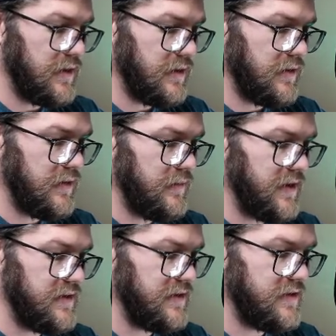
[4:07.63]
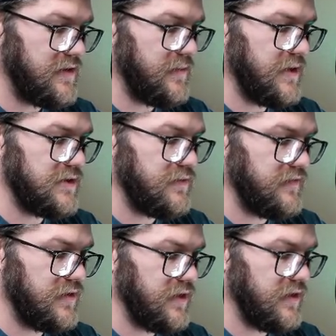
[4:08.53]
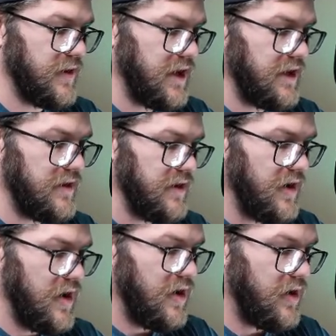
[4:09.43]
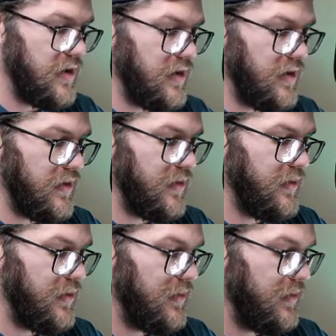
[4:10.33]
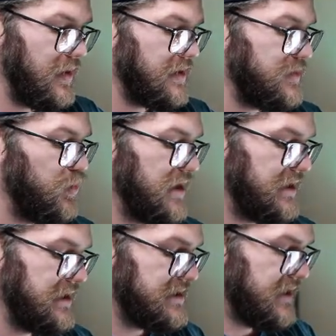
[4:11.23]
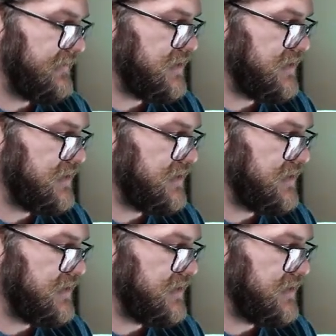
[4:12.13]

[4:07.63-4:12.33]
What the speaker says: Oh, Misty's Determination, Reverse Holo, and oh, a Wigglytuff